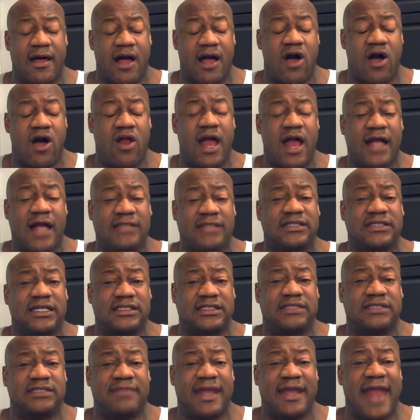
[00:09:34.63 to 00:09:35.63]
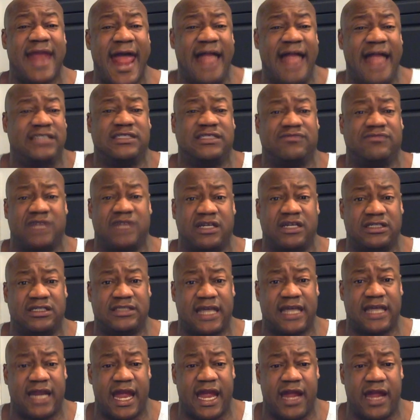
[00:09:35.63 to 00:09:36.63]
all I can say is this man had to have done
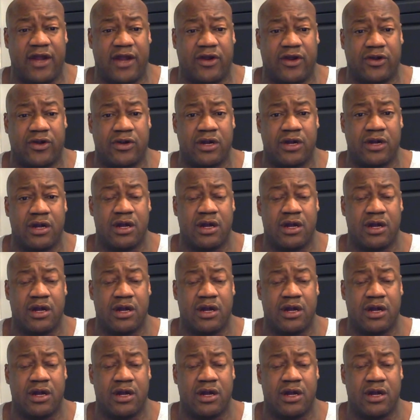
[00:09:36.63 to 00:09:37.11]
this out of anger.